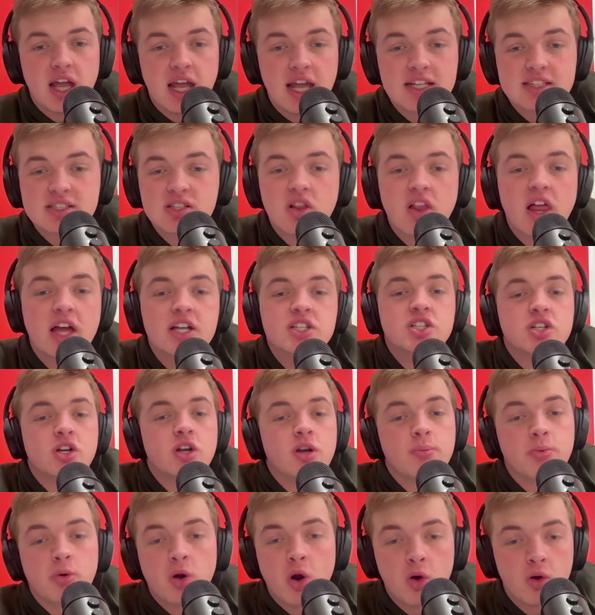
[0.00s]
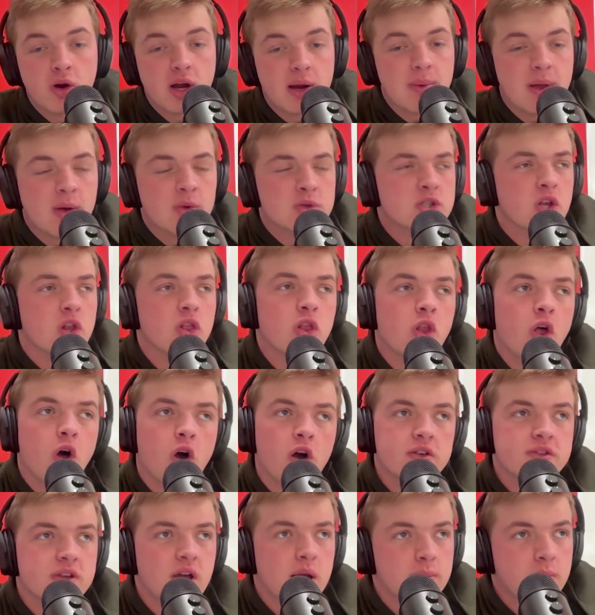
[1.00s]
It's a legendary program. It was a
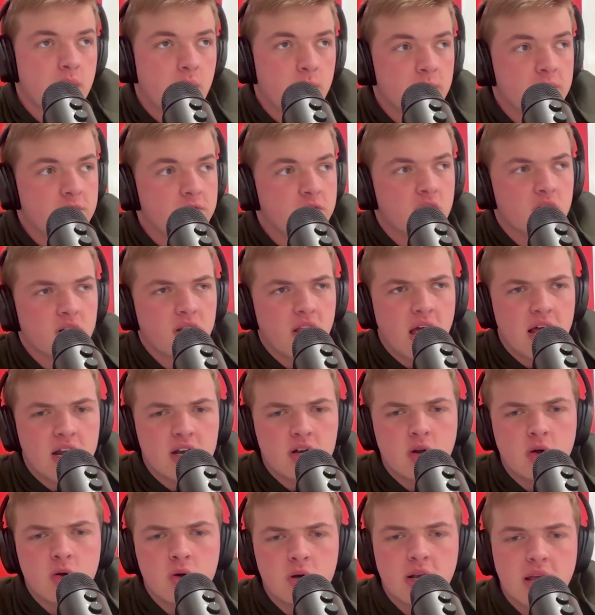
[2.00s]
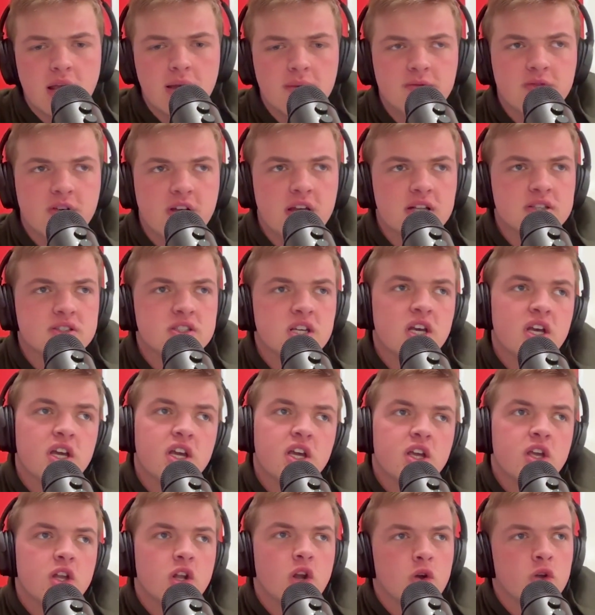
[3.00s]
long time coming for a lot of Notre Dame fans.
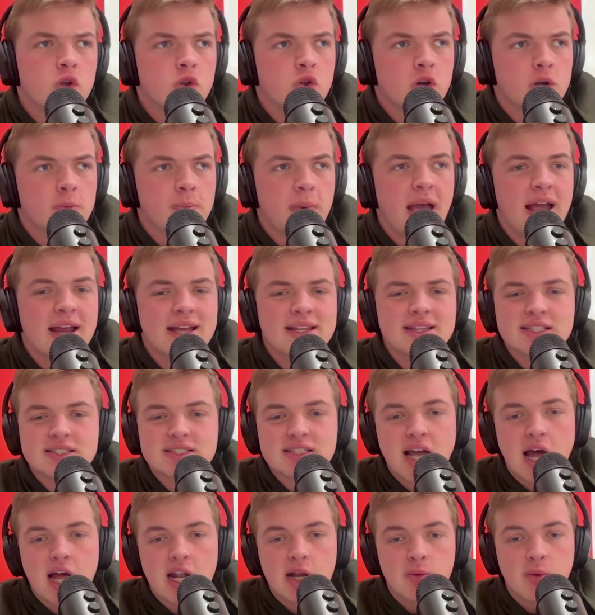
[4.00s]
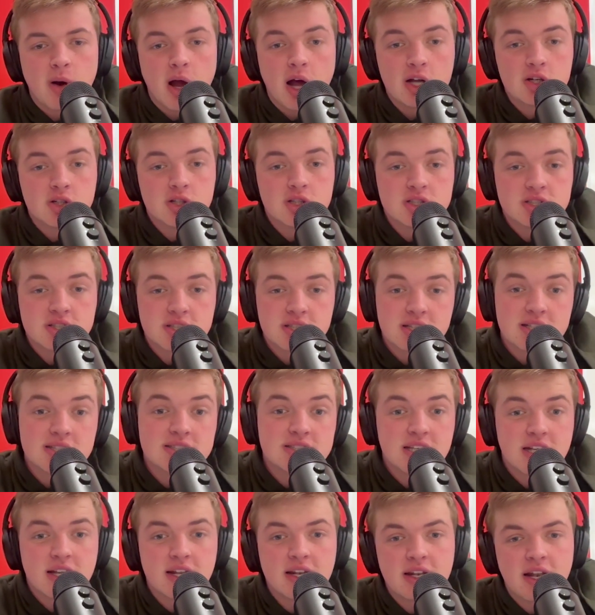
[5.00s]
You look back at the Scotty Rogers
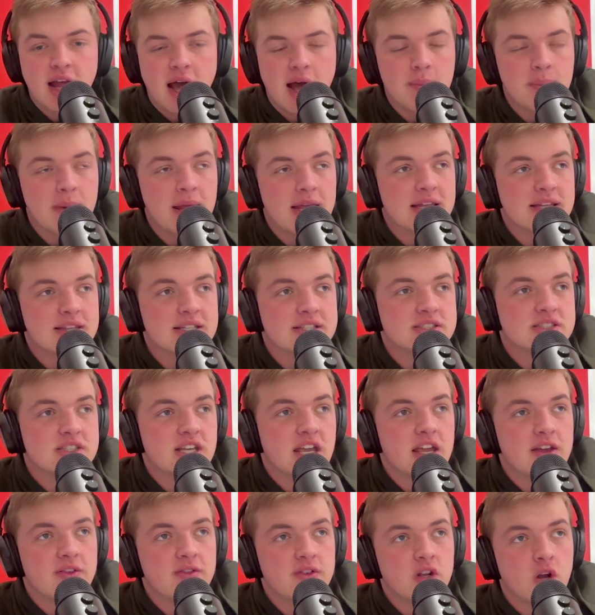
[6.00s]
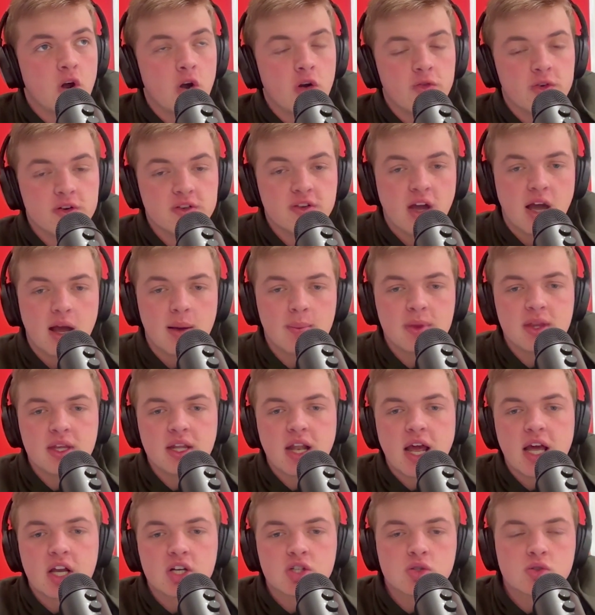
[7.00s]
not making the save in overtime in the
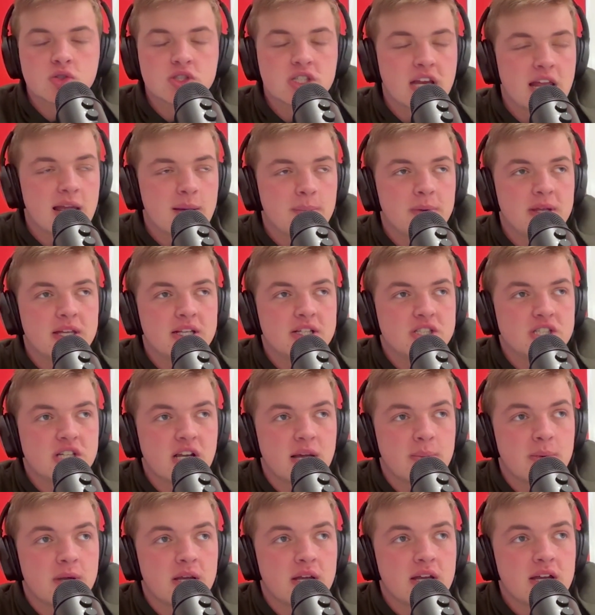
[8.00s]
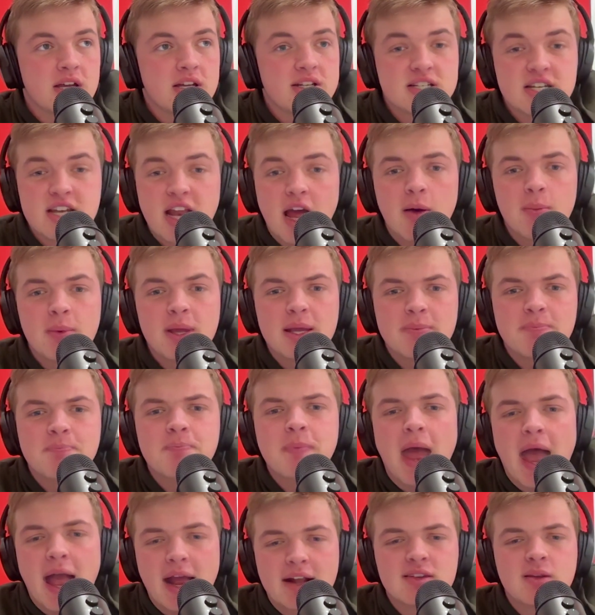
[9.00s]
national championship to now being
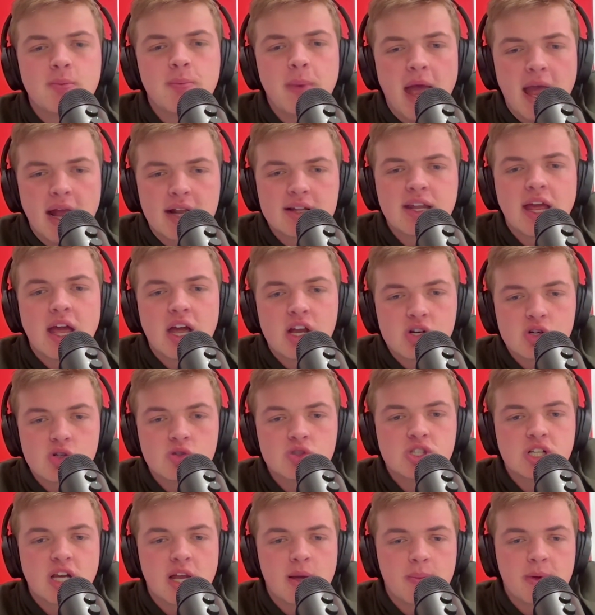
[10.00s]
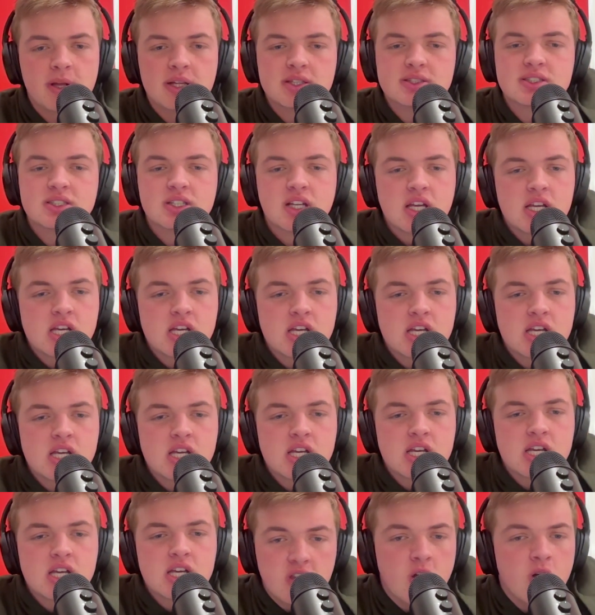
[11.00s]
back-to-back national champions.
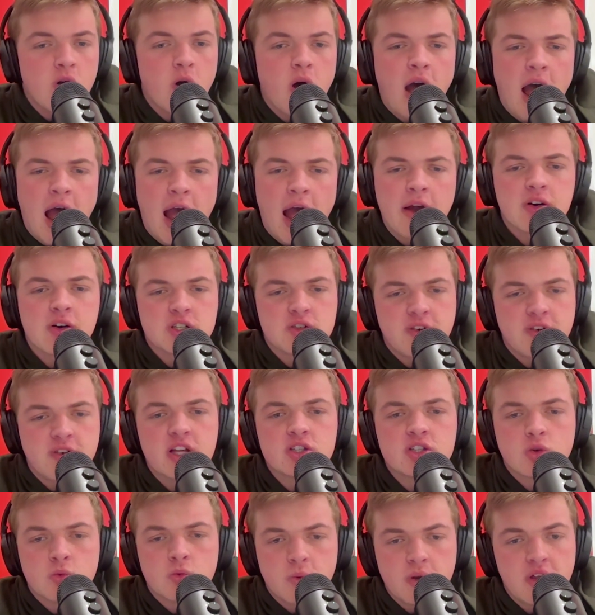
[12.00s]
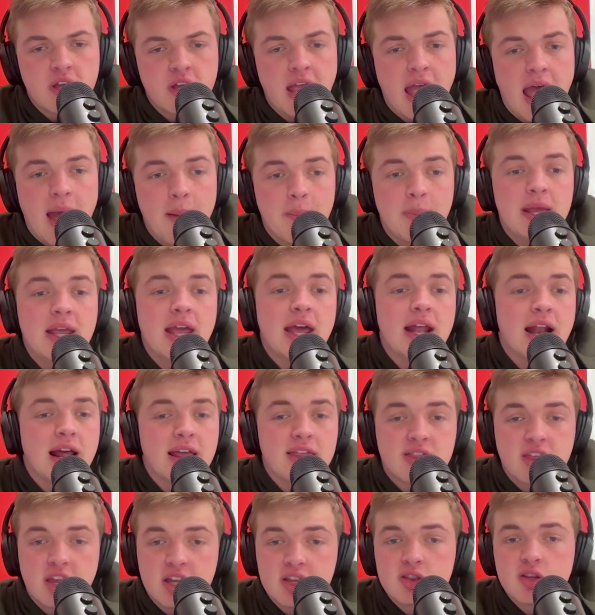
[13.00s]
The Irish fans are really happy, and
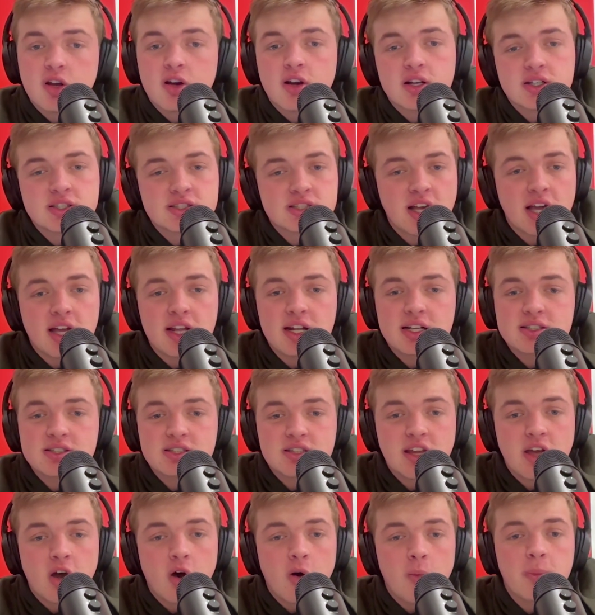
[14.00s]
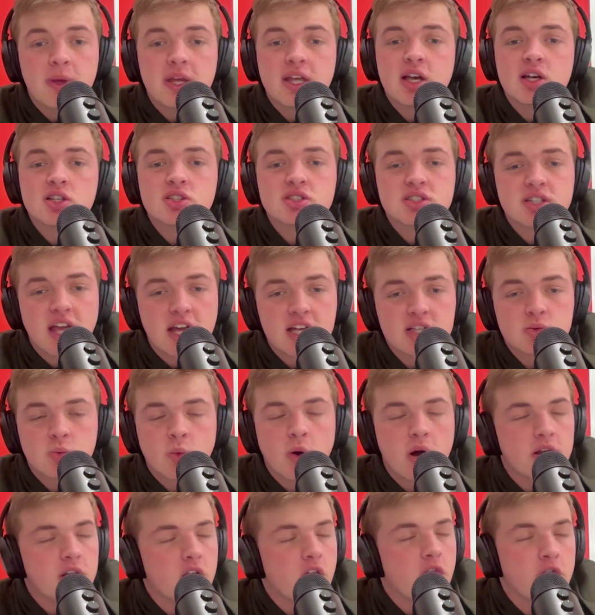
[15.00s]
I think they're excited still because guess
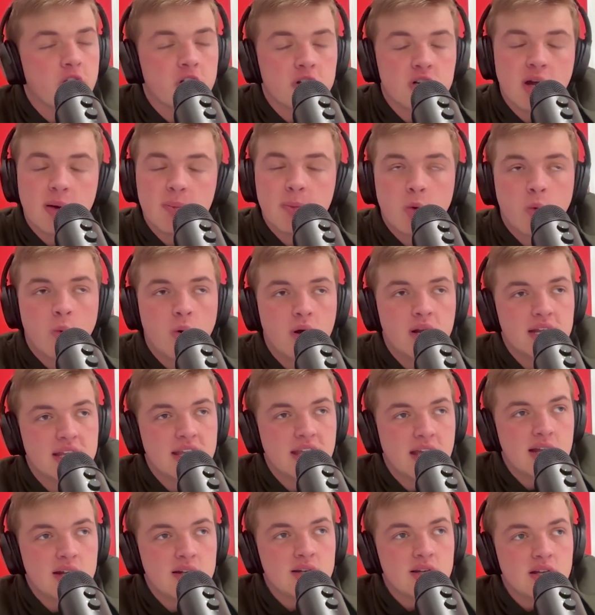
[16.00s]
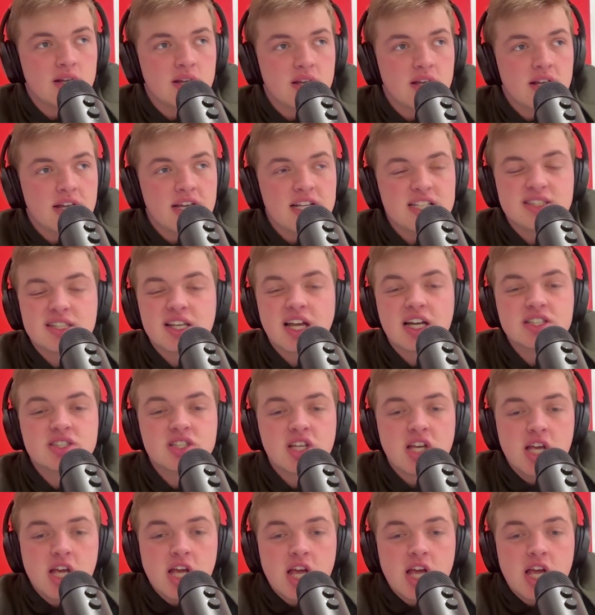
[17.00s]
what? They're number one again. It's because